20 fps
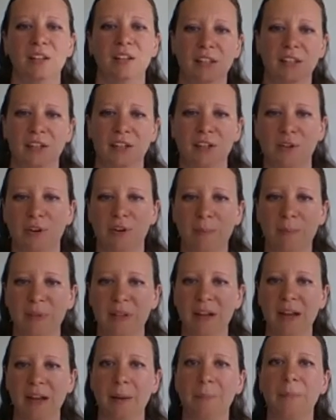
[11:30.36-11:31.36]
need to
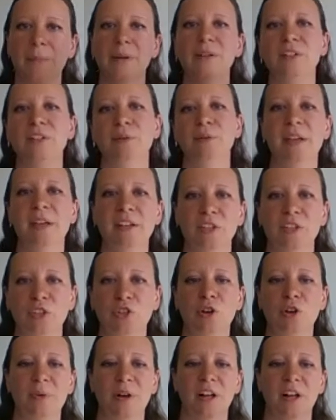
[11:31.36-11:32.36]
crumple it up to make a
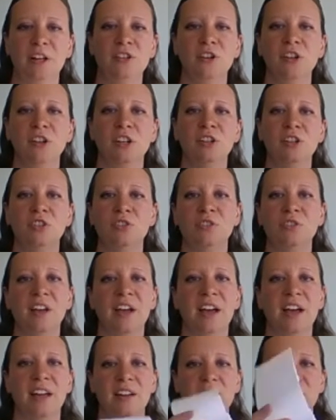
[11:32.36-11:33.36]
snowball. And you're gonna do
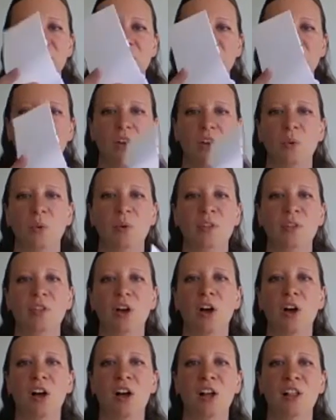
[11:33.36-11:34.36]
that with
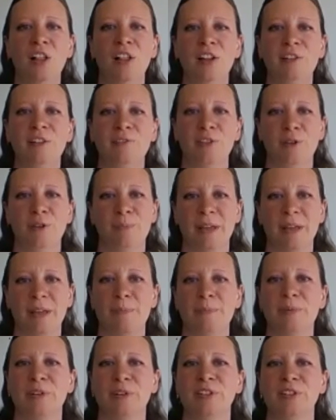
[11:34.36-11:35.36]
all of your
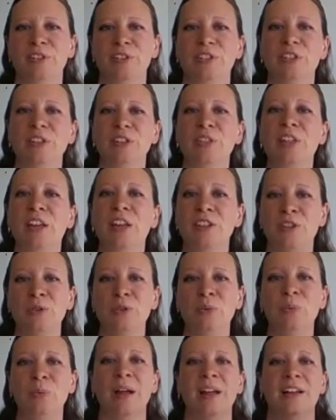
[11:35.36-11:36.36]
papers that
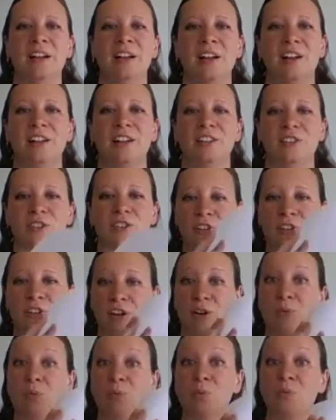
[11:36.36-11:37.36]
you write on. You're
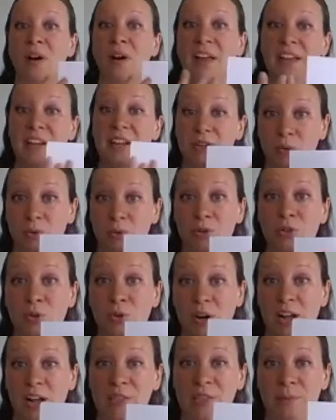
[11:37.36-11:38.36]
gonna write or
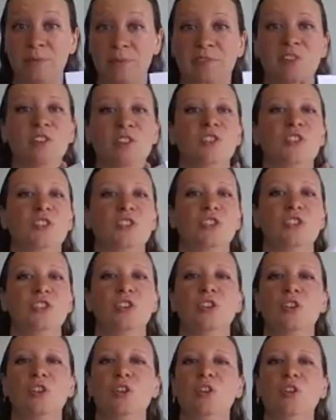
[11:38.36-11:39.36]
draw on them first,
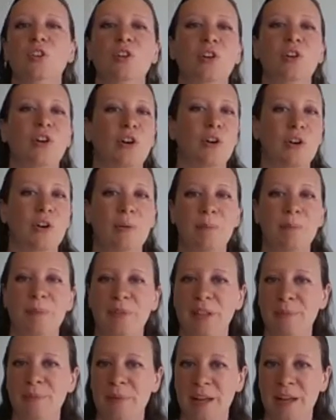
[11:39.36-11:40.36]

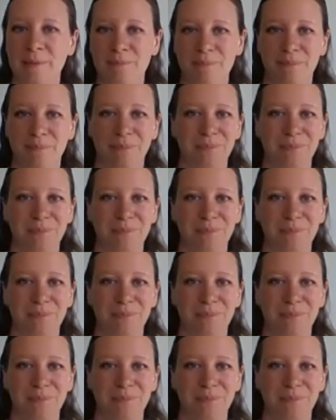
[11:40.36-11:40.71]
crumple them up,